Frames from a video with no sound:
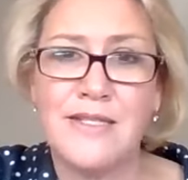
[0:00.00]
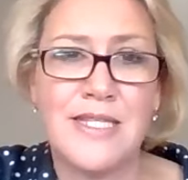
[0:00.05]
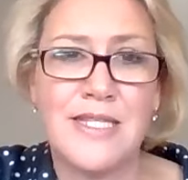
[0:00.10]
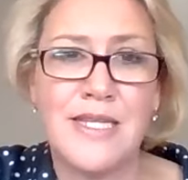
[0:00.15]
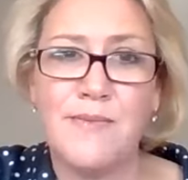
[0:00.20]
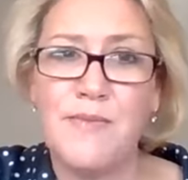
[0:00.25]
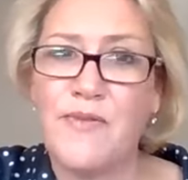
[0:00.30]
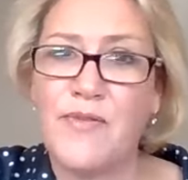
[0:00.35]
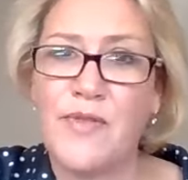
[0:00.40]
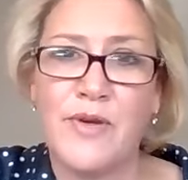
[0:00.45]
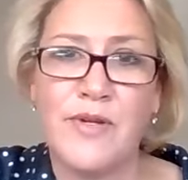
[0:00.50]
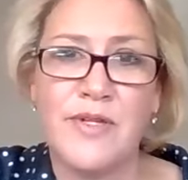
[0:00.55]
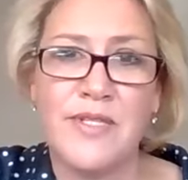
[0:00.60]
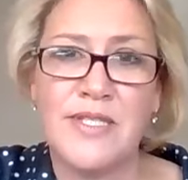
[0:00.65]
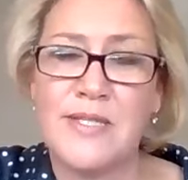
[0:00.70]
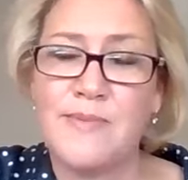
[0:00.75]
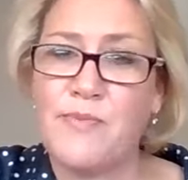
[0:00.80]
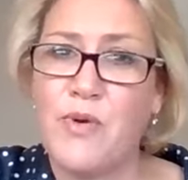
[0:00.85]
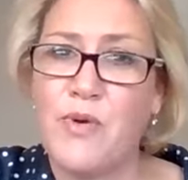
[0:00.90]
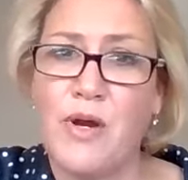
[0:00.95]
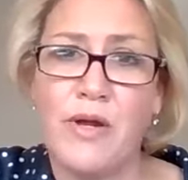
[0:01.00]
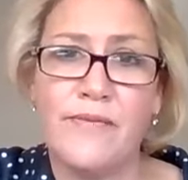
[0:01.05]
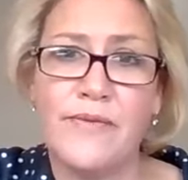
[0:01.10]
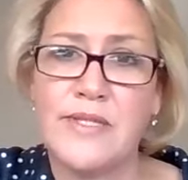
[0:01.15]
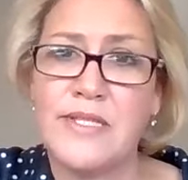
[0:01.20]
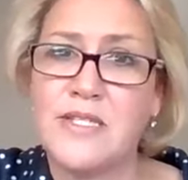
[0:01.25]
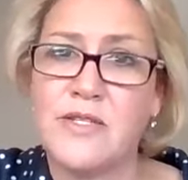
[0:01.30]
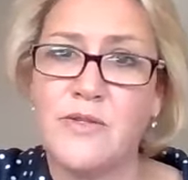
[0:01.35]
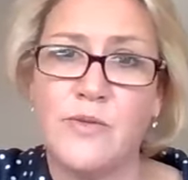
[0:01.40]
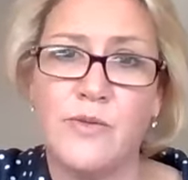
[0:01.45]
some of those private
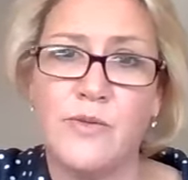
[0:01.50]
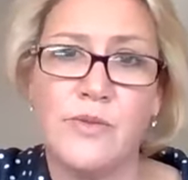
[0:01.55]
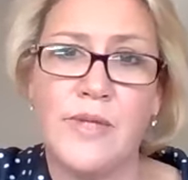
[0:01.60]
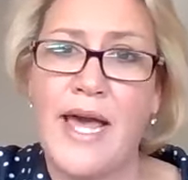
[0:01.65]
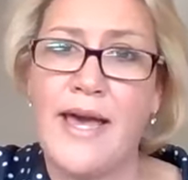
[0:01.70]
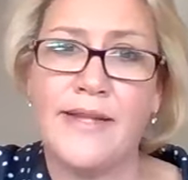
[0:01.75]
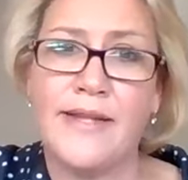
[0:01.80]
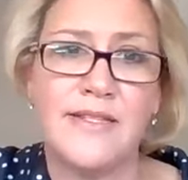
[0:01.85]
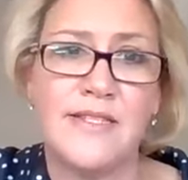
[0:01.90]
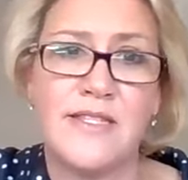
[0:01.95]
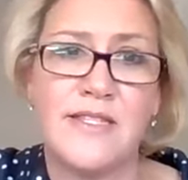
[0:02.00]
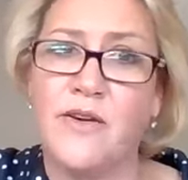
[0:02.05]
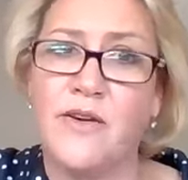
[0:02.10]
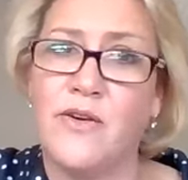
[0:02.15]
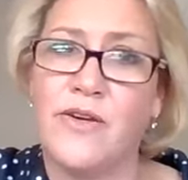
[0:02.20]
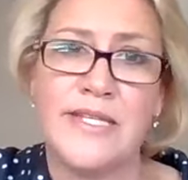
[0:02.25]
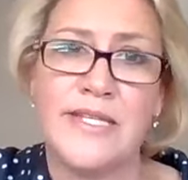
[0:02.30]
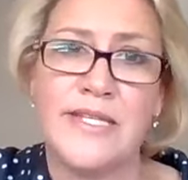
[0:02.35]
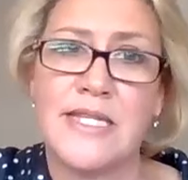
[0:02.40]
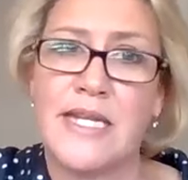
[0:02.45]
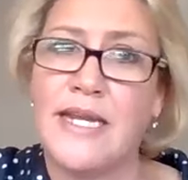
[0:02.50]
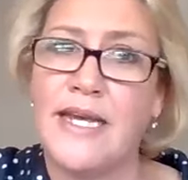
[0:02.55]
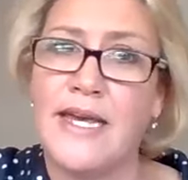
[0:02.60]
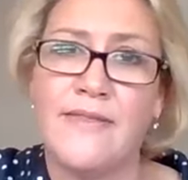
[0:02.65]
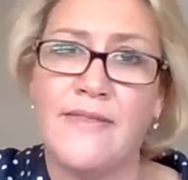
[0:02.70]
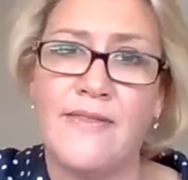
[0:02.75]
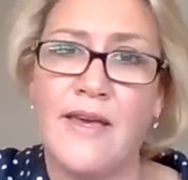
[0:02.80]
school hats, honestly.